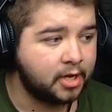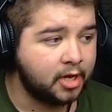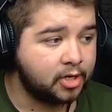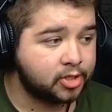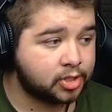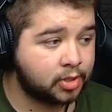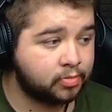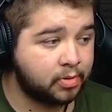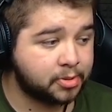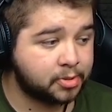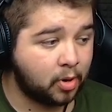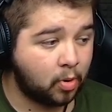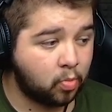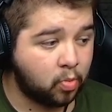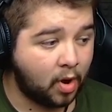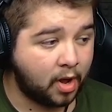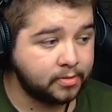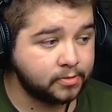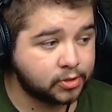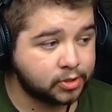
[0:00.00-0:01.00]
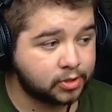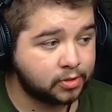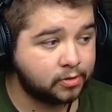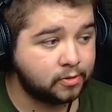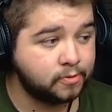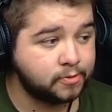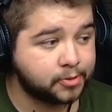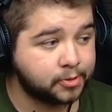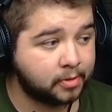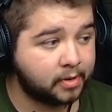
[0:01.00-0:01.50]
So we've got 1,
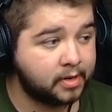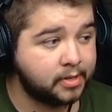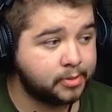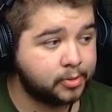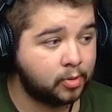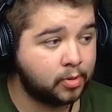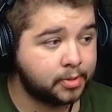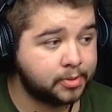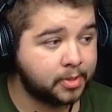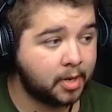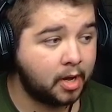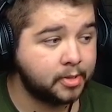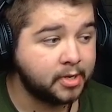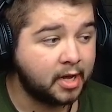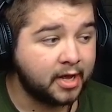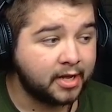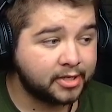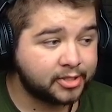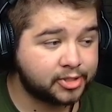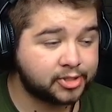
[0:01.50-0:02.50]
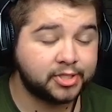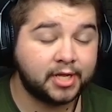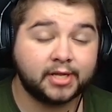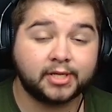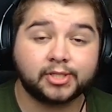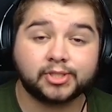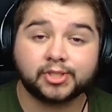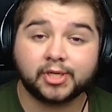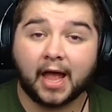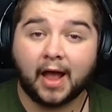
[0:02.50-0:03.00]
2, 3, 4, 5,
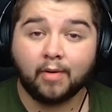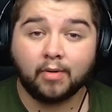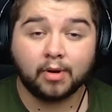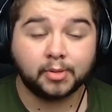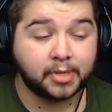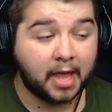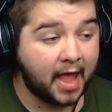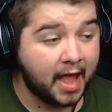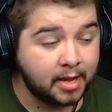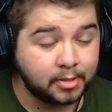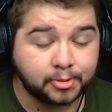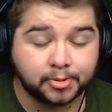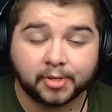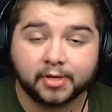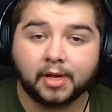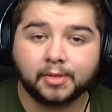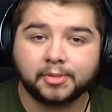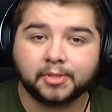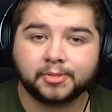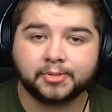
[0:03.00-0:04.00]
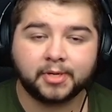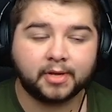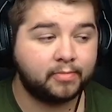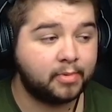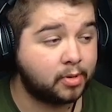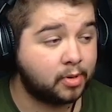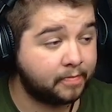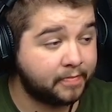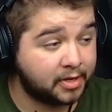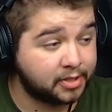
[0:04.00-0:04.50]
6 out of every other thing. We've
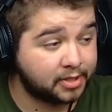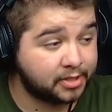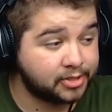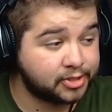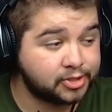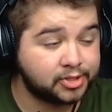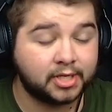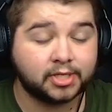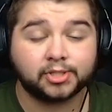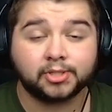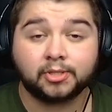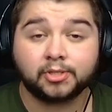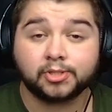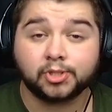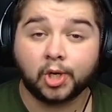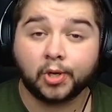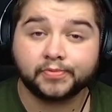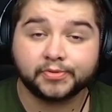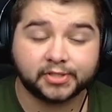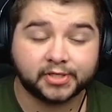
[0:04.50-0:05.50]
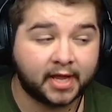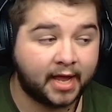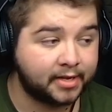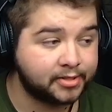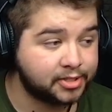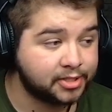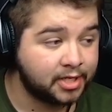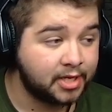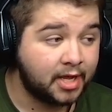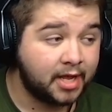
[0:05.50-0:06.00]
got basically 6 of the top stats